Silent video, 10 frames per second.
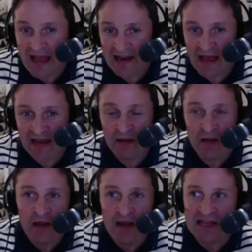And
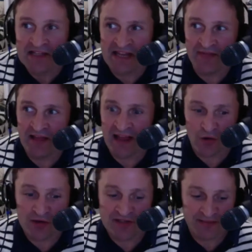it's even that
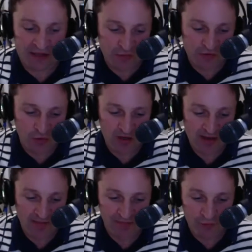concept that you were talking
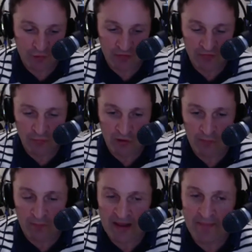about before of what